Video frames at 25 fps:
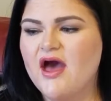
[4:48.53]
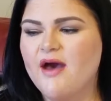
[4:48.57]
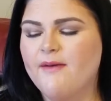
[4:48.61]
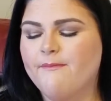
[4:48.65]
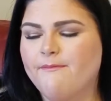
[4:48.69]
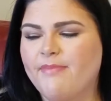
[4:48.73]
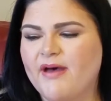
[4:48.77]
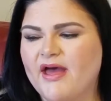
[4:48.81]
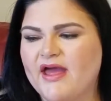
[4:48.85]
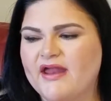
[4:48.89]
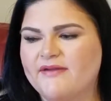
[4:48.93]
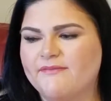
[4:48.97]

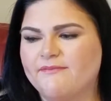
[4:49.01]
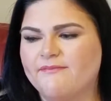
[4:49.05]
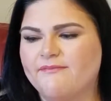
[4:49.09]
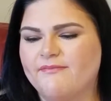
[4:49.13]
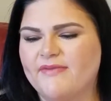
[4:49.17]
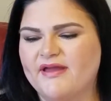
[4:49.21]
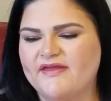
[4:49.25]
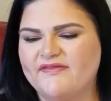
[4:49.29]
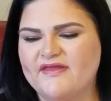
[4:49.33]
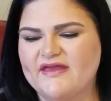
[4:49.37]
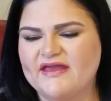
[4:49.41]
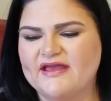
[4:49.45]
But
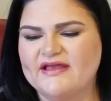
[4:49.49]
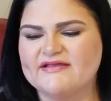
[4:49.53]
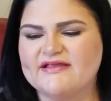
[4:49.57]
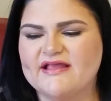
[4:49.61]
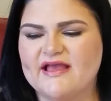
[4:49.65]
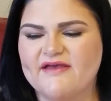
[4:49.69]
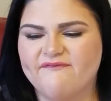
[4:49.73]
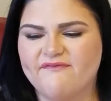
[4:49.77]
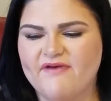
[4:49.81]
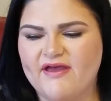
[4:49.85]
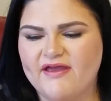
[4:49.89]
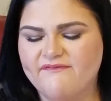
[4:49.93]
my thing is,
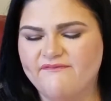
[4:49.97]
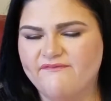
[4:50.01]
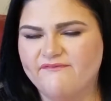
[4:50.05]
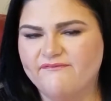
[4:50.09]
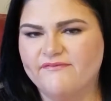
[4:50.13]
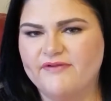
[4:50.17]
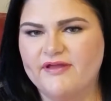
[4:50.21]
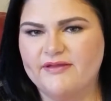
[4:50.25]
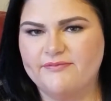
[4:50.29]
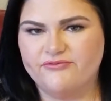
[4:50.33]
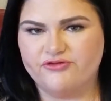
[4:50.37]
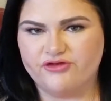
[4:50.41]
if I
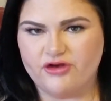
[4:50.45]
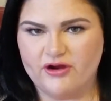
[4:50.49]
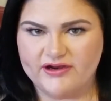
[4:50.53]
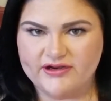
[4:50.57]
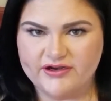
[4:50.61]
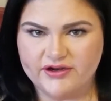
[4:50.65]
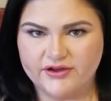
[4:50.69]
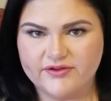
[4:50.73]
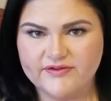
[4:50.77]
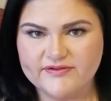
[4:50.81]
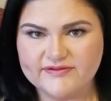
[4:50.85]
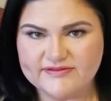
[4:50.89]
am trying
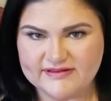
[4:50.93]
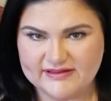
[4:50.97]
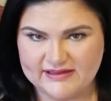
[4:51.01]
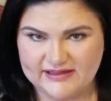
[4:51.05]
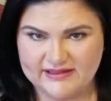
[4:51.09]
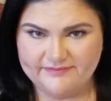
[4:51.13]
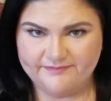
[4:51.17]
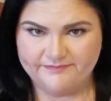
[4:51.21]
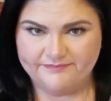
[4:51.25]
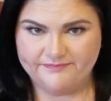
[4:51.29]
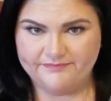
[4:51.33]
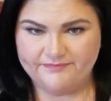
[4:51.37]
to go to
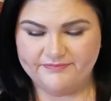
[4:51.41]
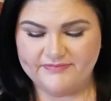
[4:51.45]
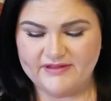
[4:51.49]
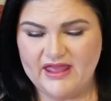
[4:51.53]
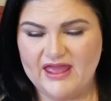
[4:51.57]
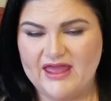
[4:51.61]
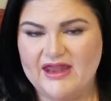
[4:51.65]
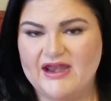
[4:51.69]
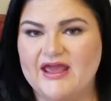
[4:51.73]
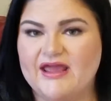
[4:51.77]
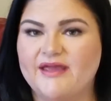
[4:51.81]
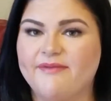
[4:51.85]
sleep
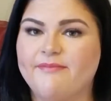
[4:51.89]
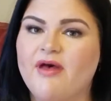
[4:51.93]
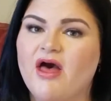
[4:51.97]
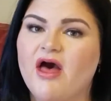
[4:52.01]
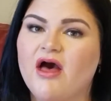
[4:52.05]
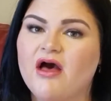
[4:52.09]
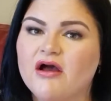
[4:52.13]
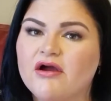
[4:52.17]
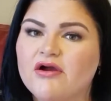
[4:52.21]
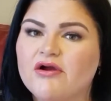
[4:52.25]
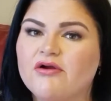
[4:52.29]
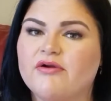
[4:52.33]
and I am
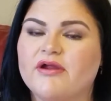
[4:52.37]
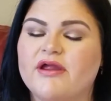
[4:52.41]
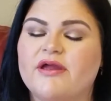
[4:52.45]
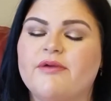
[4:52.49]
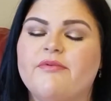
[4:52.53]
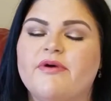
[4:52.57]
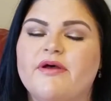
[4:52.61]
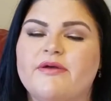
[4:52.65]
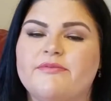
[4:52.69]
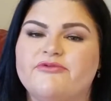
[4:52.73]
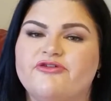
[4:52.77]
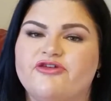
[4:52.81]
hungry
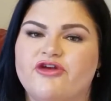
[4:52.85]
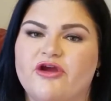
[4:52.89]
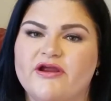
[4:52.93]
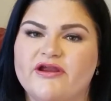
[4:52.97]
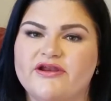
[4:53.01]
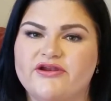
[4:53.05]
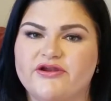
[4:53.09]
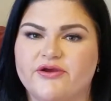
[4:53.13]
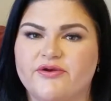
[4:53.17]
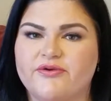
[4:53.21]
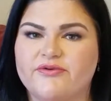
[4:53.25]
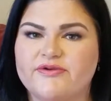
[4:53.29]
while I'm
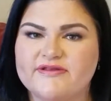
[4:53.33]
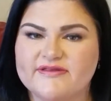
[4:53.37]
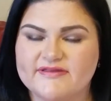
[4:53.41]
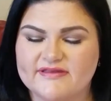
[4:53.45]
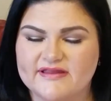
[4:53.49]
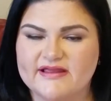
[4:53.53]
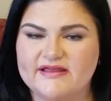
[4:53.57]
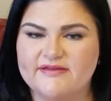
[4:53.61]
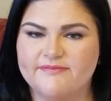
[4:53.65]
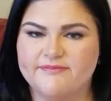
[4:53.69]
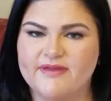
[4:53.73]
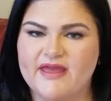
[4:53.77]
trying to go to
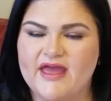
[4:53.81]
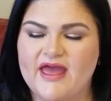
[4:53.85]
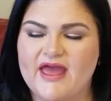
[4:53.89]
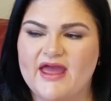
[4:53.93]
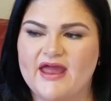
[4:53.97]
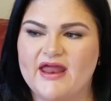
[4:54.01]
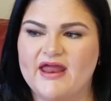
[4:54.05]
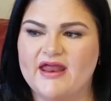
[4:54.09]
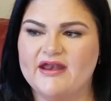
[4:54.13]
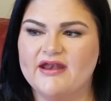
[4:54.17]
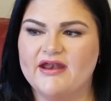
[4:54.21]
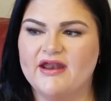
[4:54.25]
sleep,
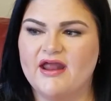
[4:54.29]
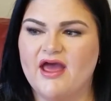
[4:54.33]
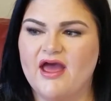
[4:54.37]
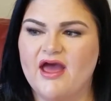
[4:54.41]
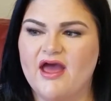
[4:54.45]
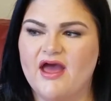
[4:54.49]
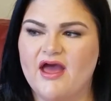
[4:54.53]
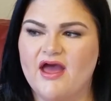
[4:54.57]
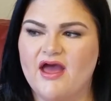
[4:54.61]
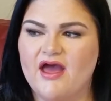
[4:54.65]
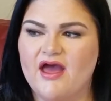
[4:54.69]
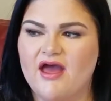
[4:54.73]
and
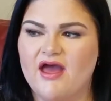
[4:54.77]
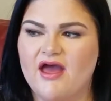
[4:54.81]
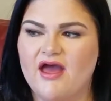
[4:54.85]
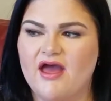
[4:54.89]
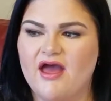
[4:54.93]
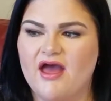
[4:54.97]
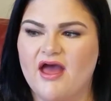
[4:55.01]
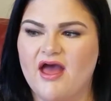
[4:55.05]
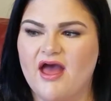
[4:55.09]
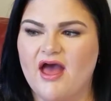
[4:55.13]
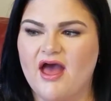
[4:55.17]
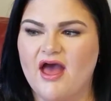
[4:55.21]

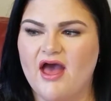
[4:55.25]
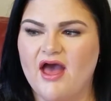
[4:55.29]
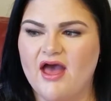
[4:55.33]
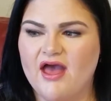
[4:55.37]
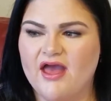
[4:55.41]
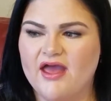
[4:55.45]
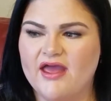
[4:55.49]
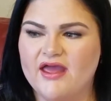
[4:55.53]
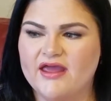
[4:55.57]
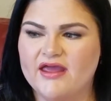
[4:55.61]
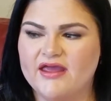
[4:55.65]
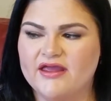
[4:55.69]

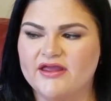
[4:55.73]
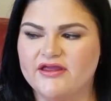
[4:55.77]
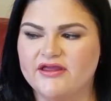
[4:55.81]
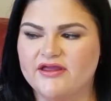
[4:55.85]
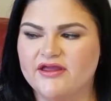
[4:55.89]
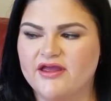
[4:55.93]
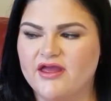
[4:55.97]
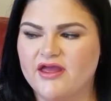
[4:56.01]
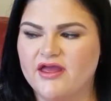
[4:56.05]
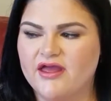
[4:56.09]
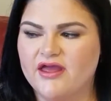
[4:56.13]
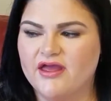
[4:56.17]

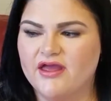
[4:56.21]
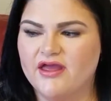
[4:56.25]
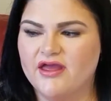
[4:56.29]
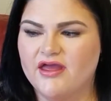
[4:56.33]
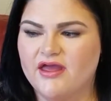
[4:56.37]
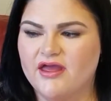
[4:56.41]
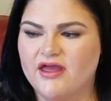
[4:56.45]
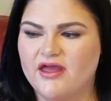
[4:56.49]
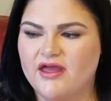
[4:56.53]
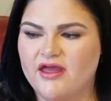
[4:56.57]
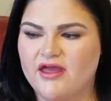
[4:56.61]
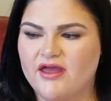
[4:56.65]
I
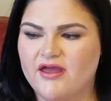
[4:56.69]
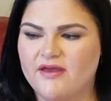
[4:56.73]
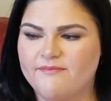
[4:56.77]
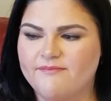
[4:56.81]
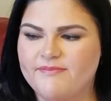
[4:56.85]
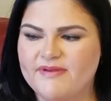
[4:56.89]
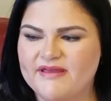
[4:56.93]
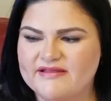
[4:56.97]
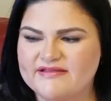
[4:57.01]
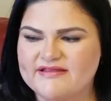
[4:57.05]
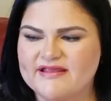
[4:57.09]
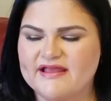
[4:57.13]

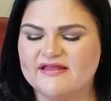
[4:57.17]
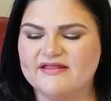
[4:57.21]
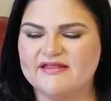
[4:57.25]
kind